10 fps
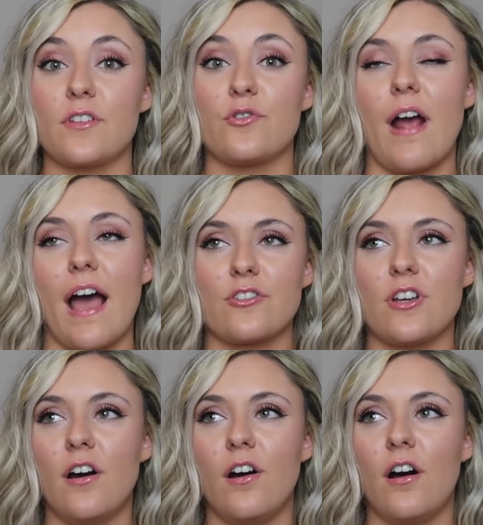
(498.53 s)
the trash
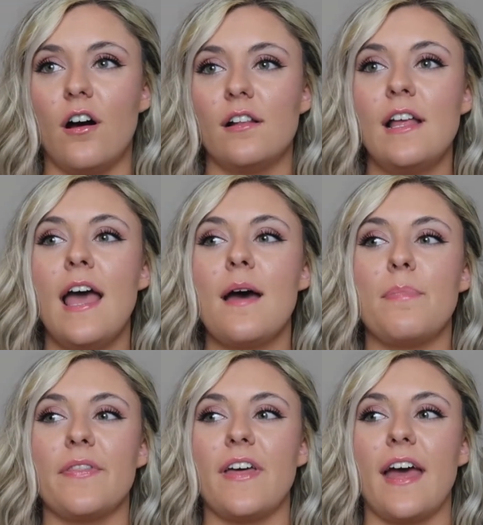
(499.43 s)
at all,
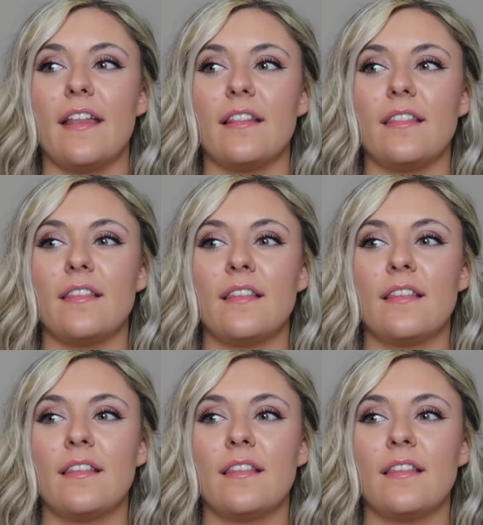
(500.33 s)
but then